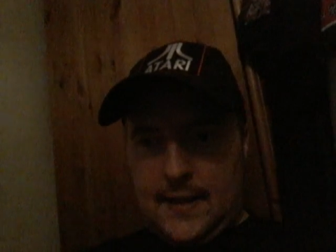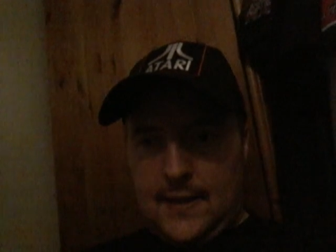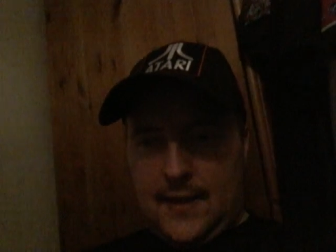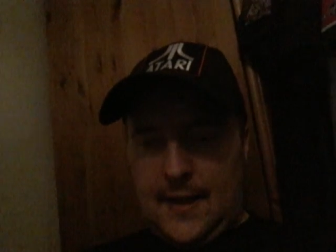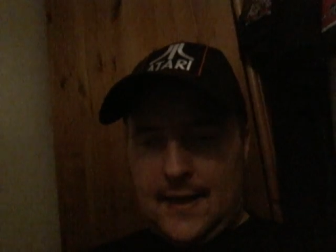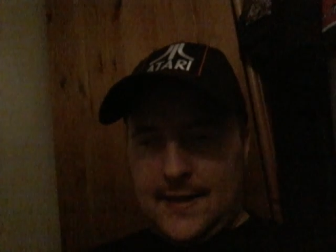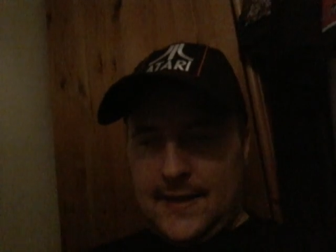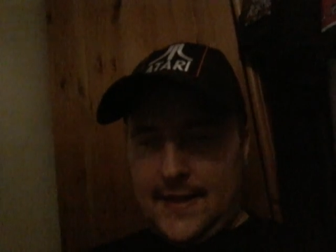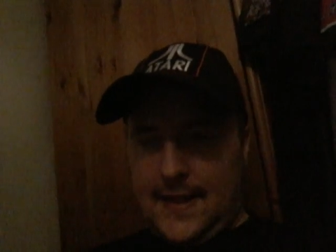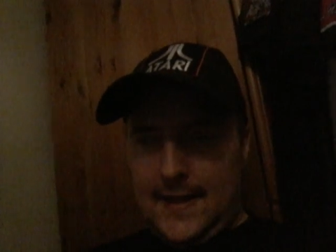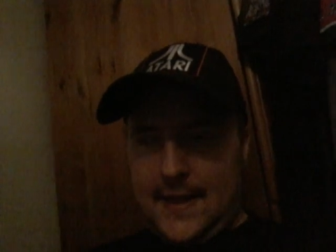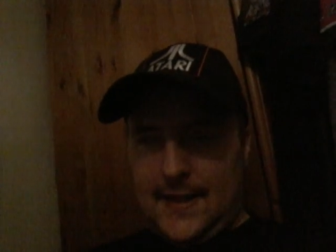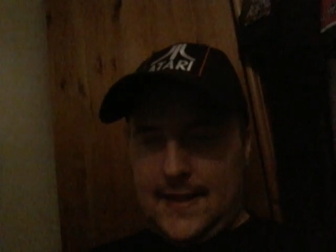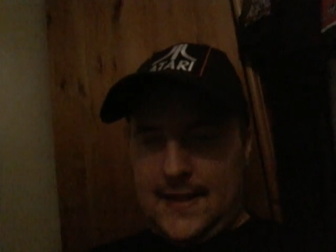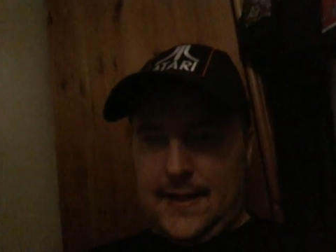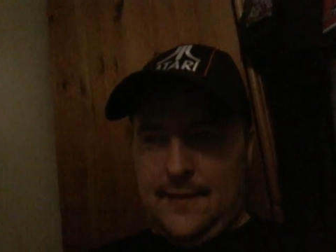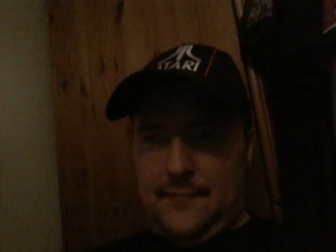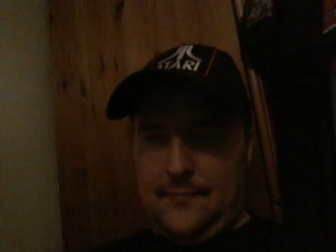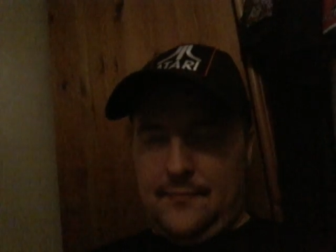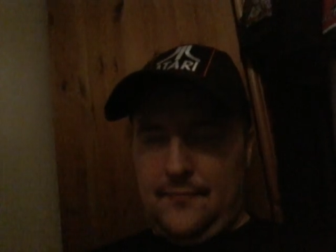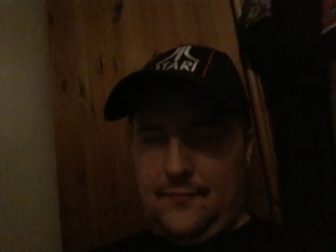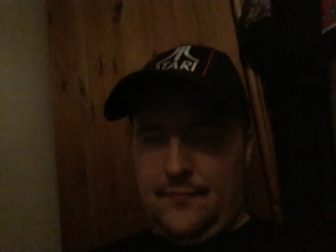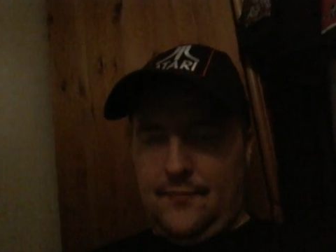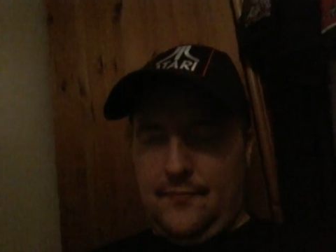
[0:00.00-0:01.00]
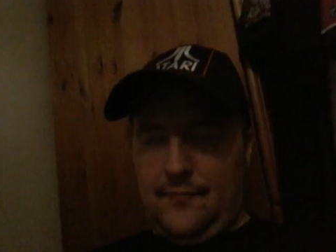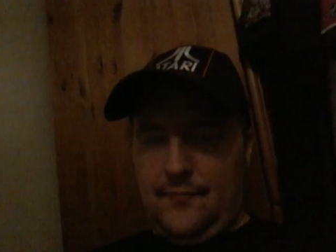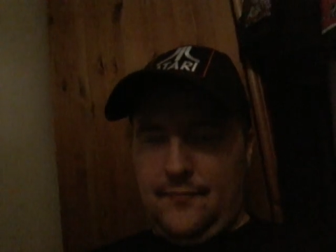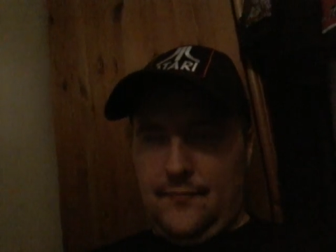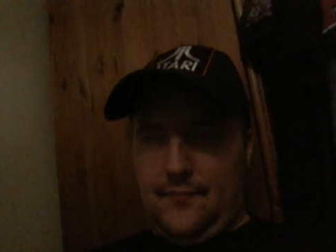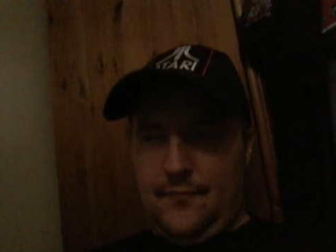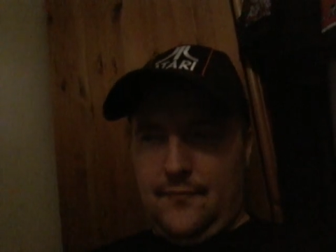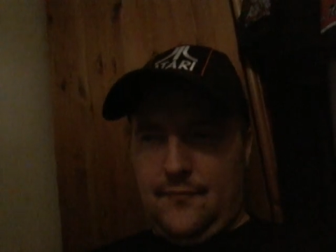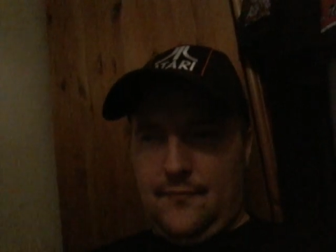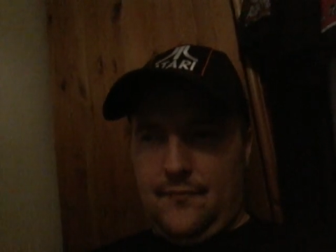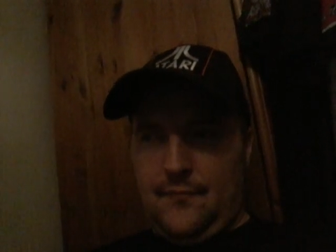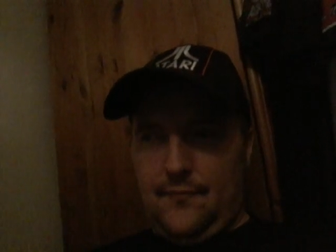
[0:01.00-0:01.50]
They're not there to
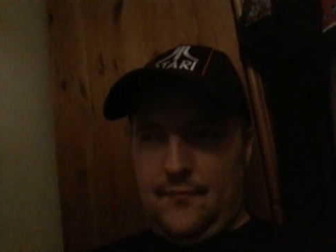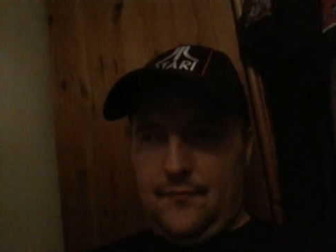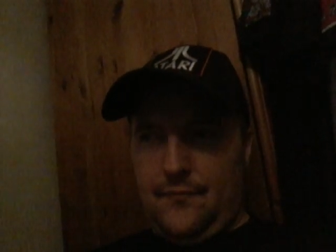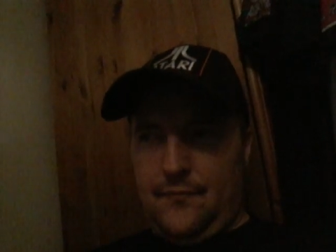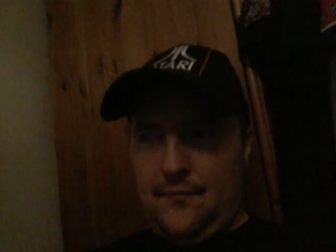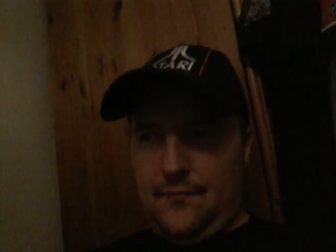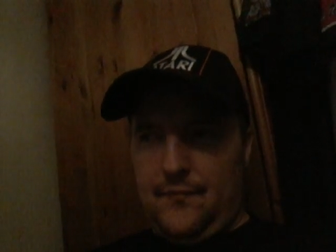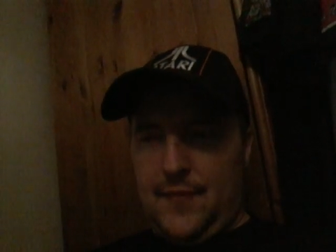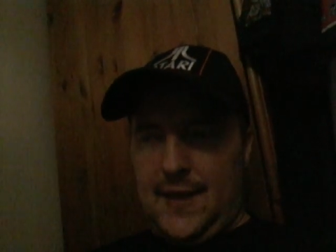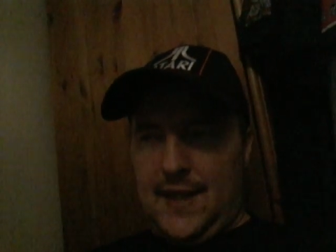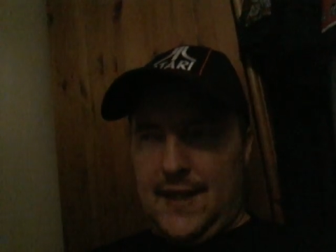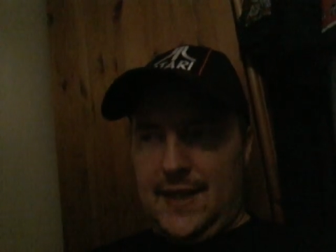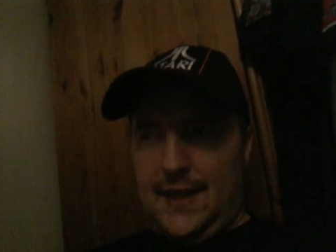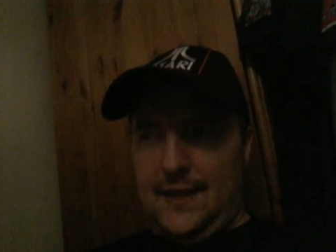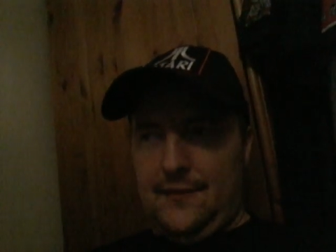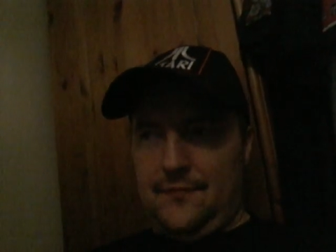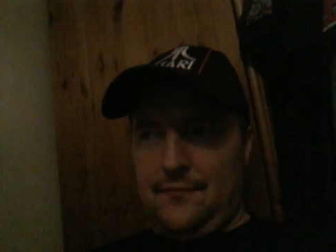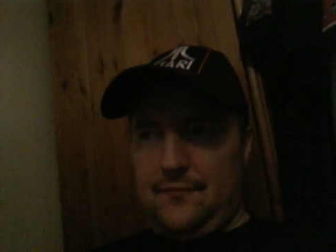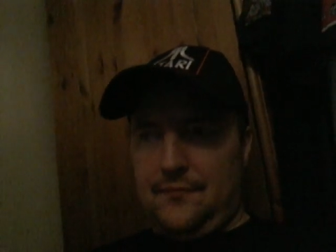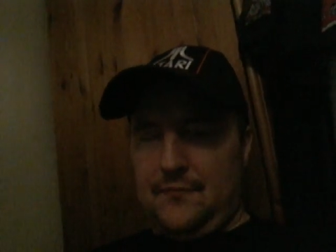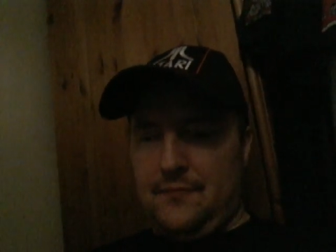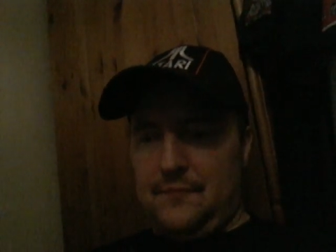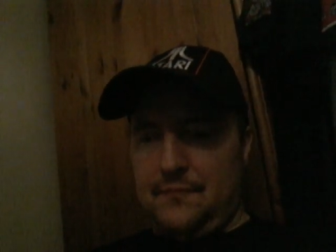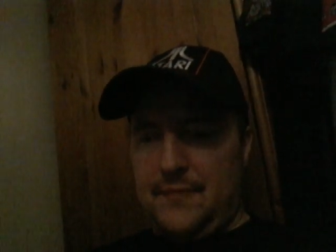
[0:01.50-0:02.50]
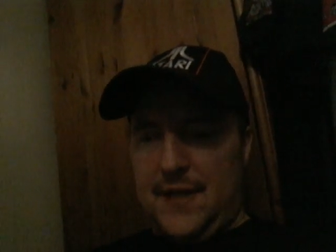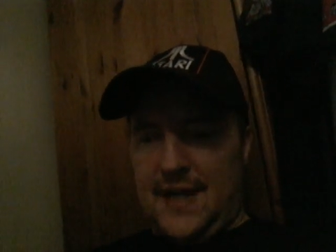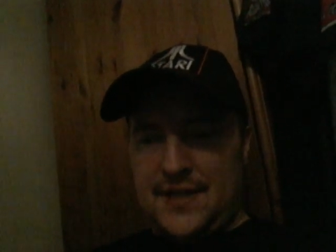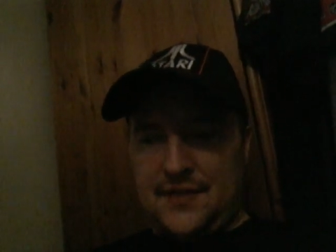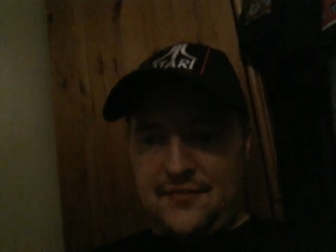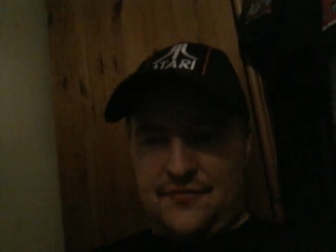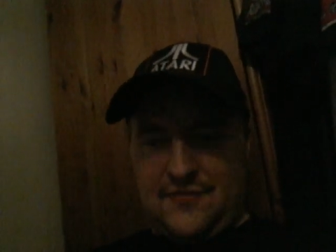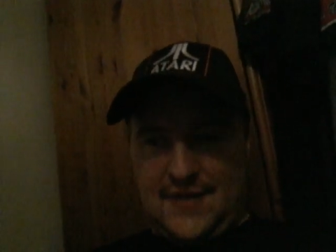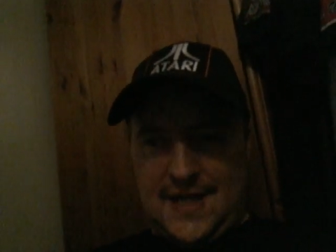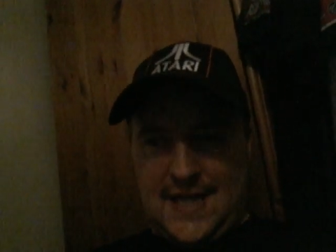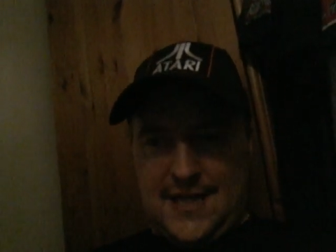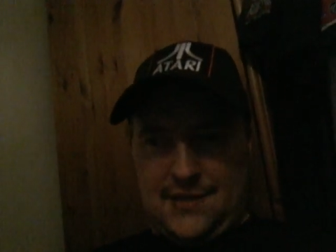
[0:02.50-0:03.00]
be
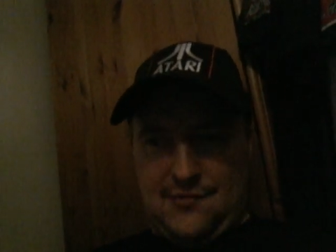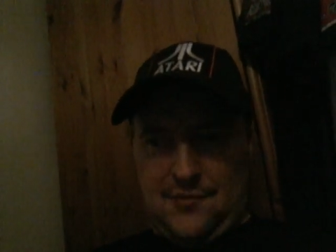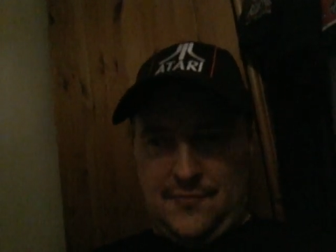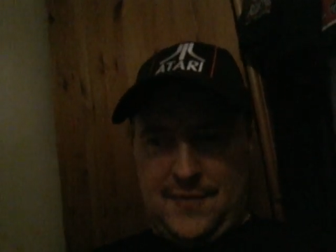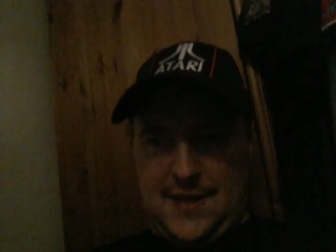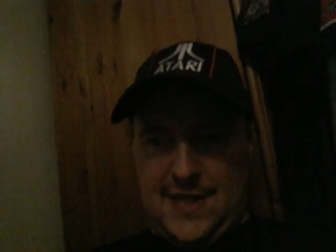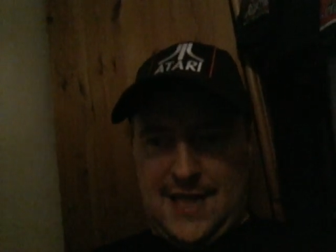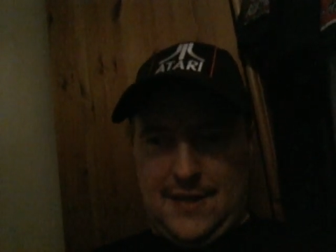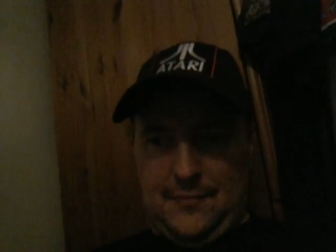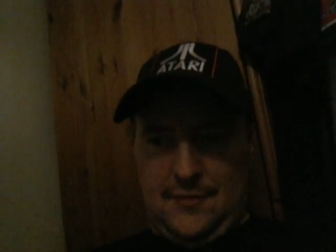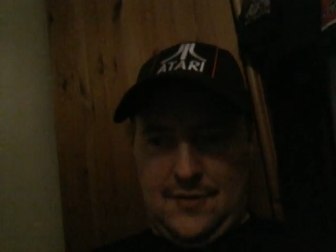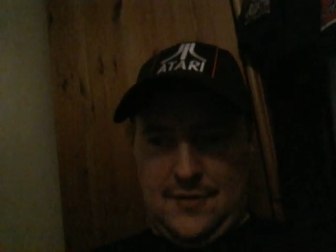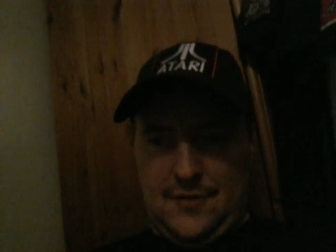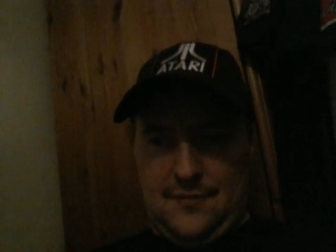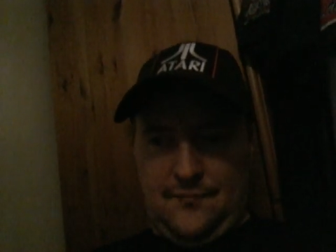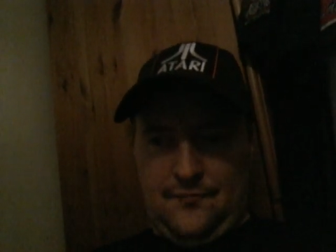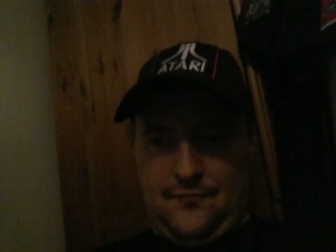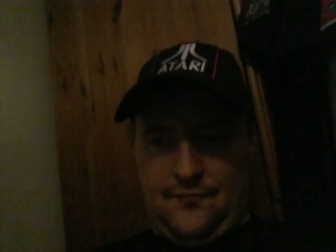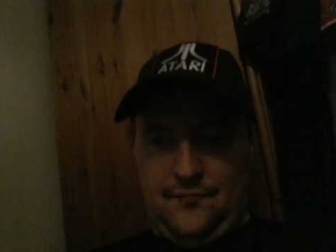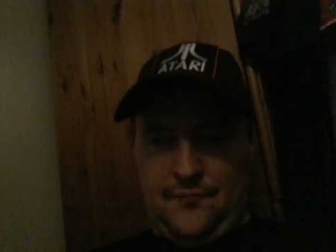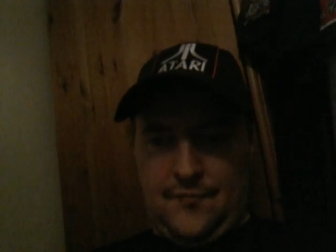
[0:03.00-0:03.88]
best friends with people.